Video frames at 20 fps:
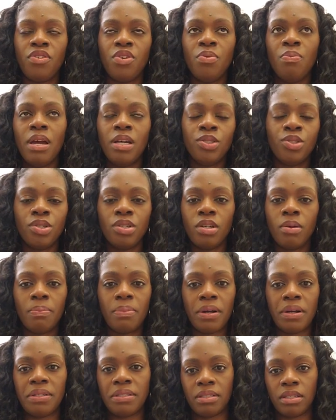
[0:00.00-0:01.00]
measure your
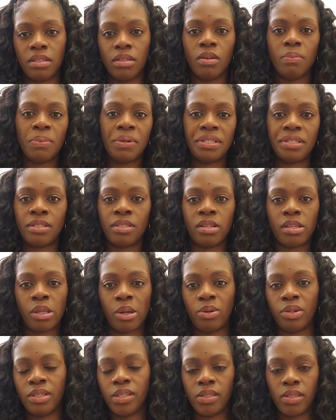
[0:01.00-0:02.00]
bust and your bust is a
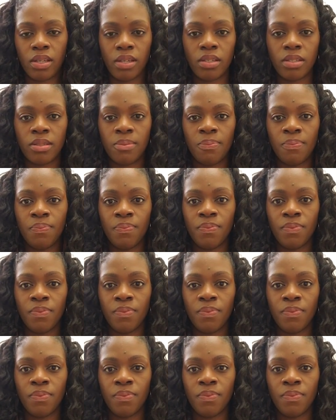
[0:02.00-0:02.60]
36,